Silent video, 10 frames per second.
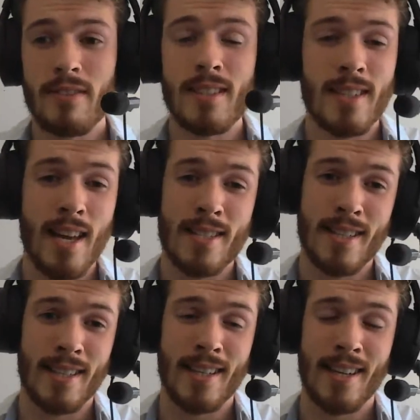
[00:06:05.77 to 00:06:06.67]

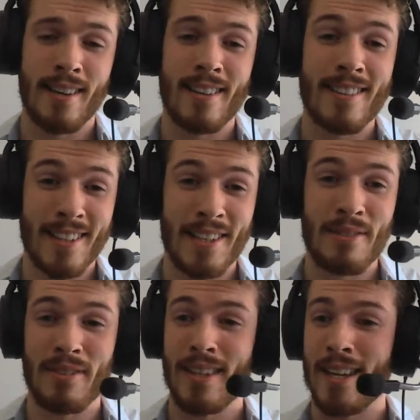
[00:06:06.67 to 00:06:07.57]
Fantastic, Liliana. Thank
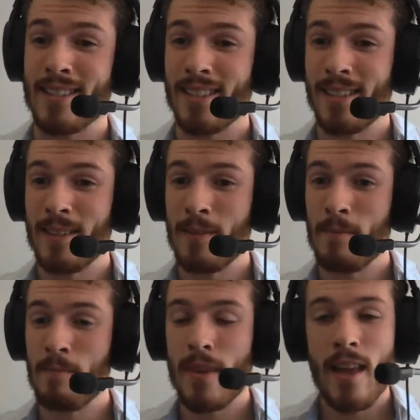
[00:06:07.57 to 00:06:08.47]
you for that.
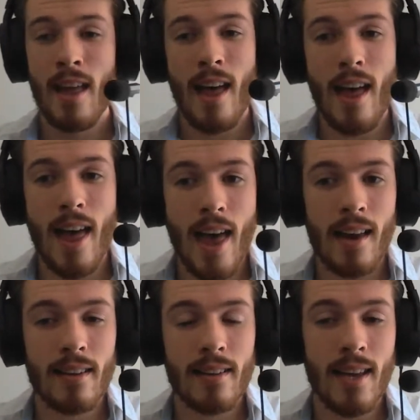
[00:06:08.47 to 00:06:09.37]

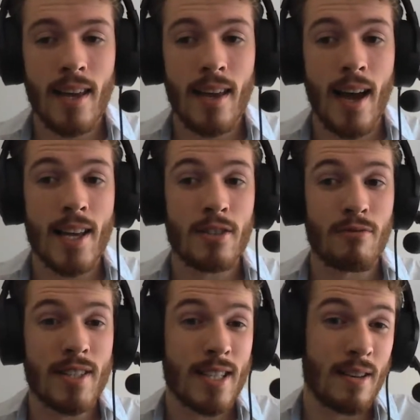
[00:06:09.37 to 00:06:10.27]
Ellen here has
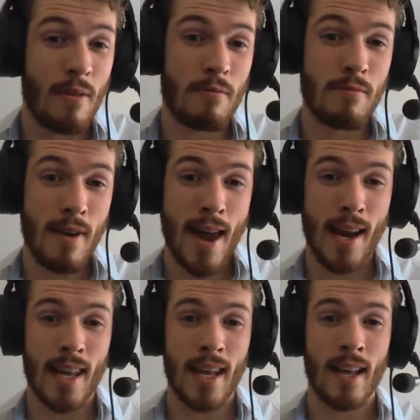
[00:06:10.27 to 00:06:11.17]
written
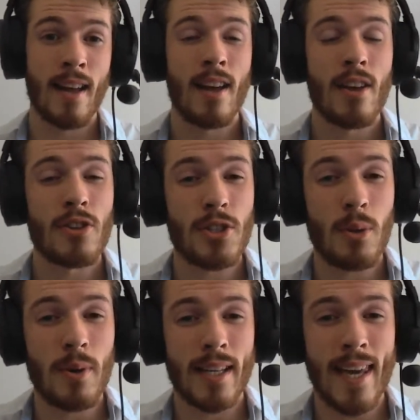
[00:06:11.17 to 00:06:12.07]
rarely.
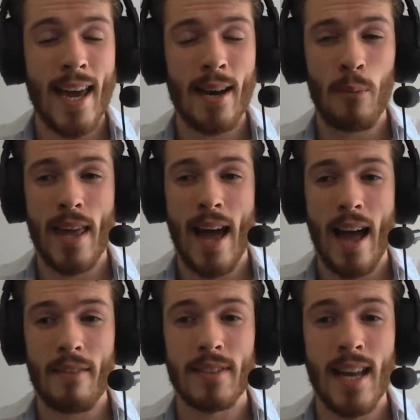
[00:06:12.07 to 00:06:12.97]
So again, we
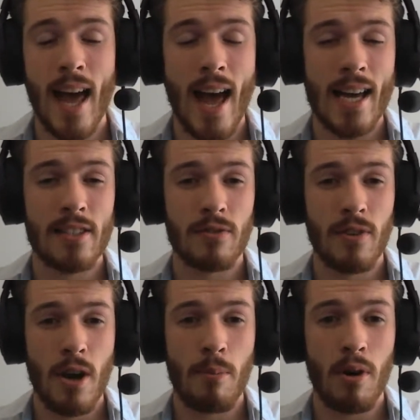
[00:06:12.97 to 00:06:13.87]
have an
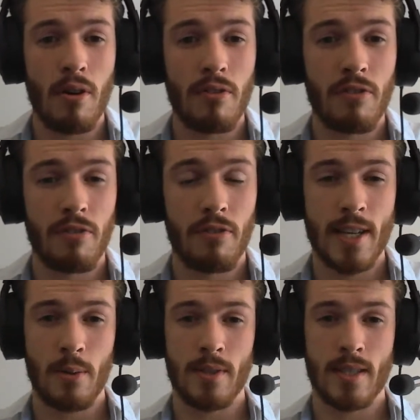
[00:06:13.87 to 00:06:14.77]
adverb of
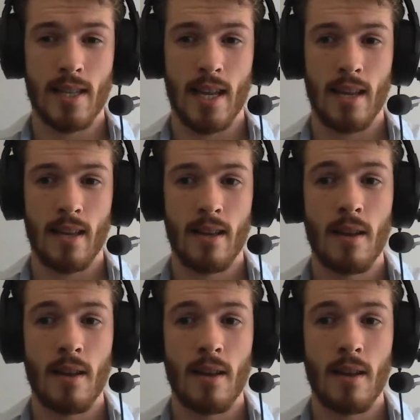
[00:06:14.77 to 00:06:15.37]
frequency.